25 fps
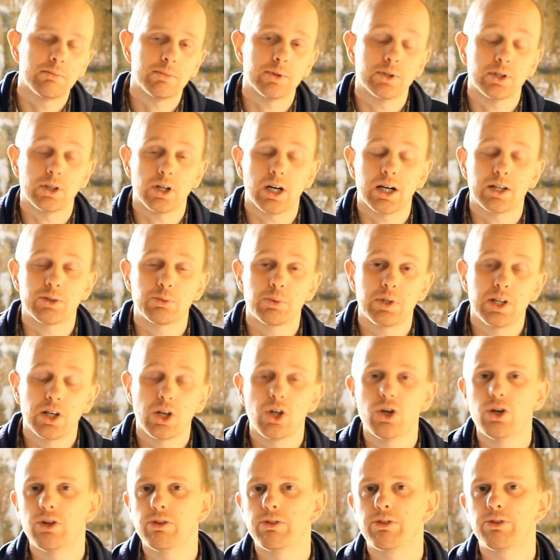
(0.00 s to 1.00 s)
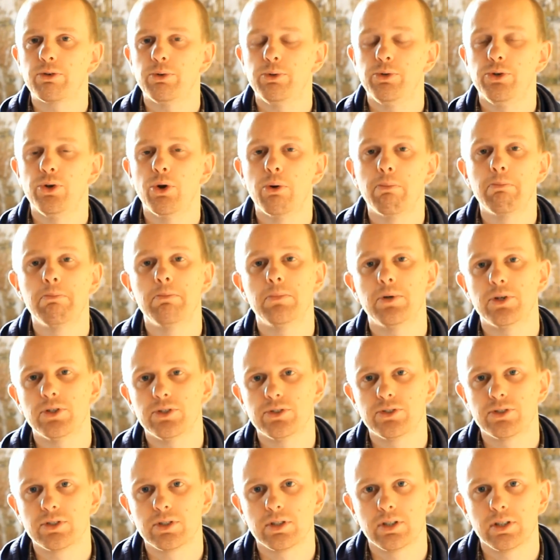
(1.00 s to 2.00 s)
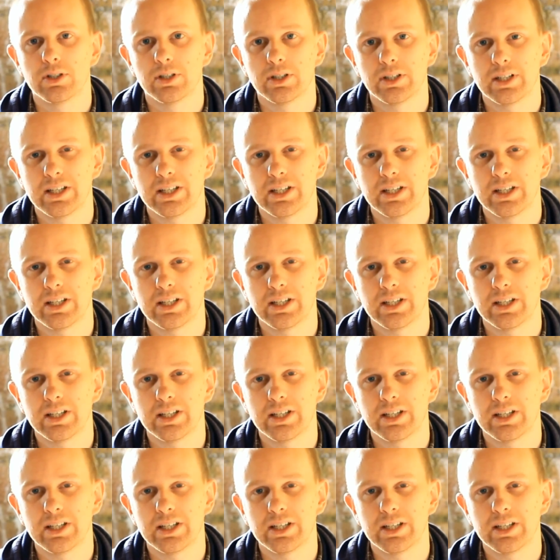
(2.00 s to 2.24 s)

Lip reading: But as we learn through Numbers,